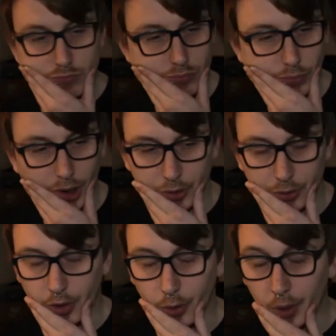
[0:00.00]
I do not
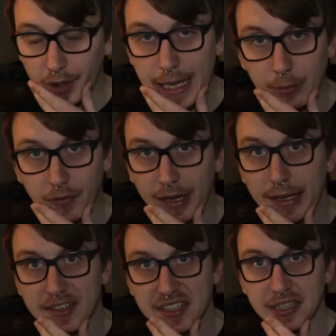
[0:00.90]
know what came of that
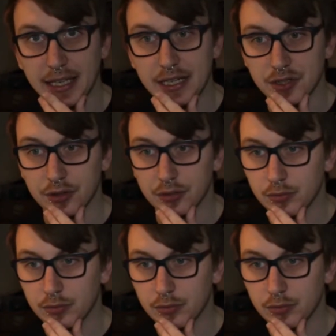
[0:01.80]
investigation.